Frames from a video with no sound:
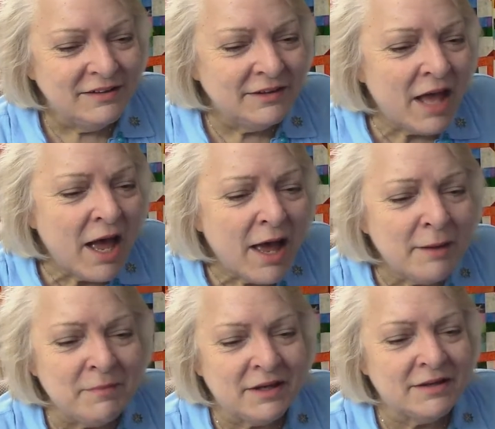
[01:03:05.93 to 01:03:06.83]

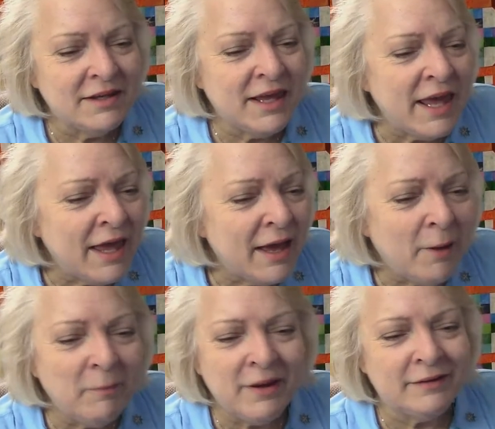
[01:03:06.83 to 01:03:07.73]
Lime and
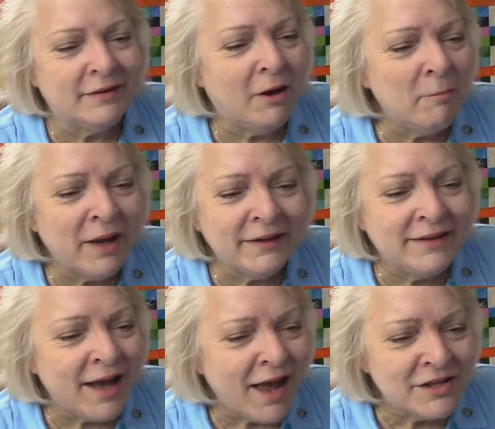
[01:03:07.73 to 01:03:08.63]
Kim and oh my
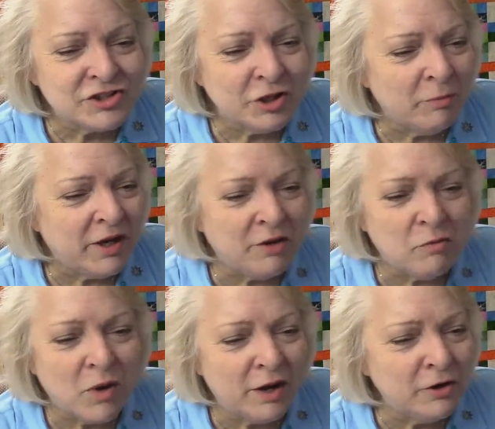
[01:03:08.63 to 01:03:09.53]
gosh, so many
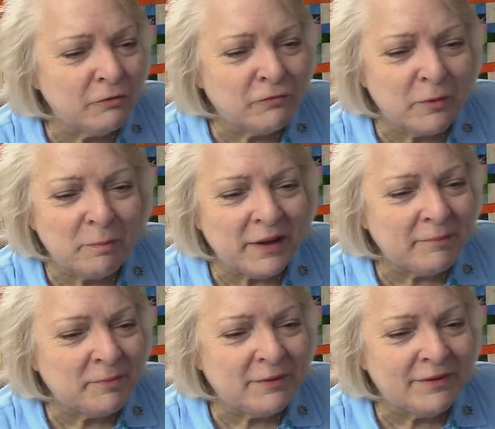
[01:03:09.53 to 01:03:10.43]
wonderful
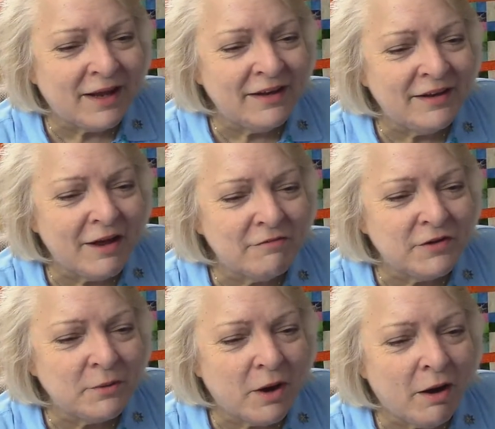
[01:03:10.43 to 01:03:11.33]
people. I love
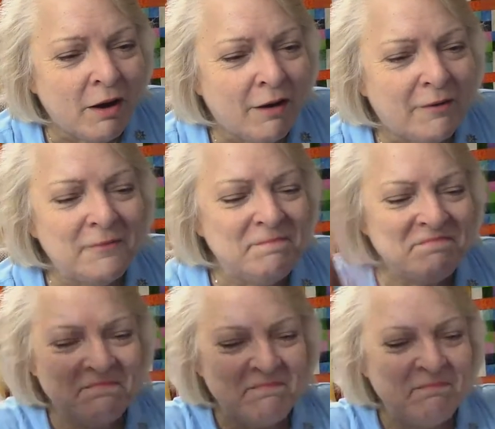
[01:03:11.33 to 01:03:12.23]
you all.
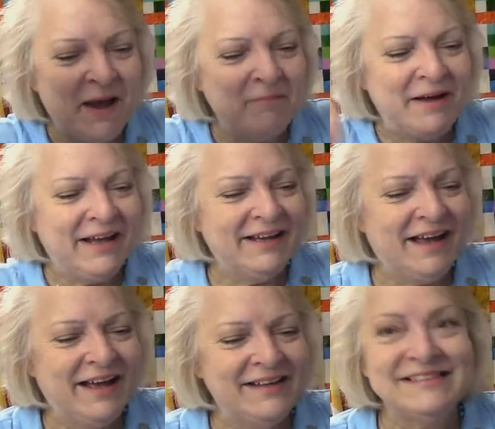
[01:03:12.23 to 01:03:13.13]
Bye bye,
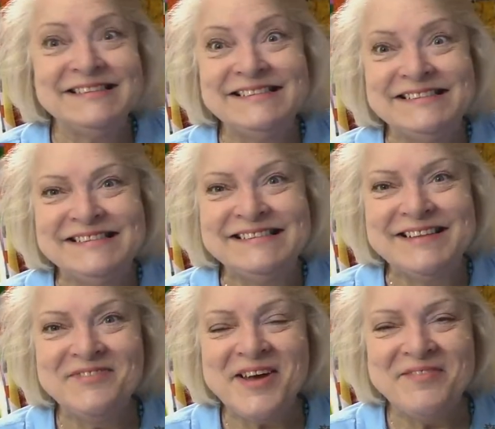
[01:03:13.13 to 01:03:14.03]
guys.
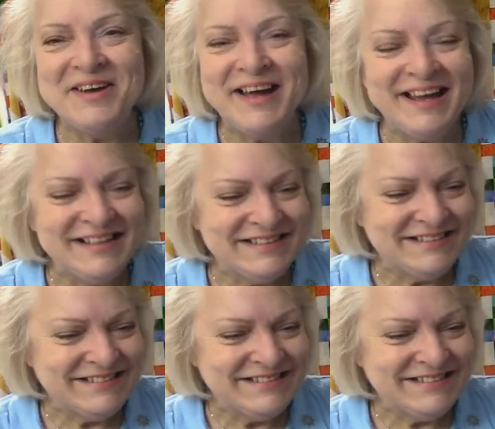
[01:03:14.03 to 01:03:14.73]
Bye bye.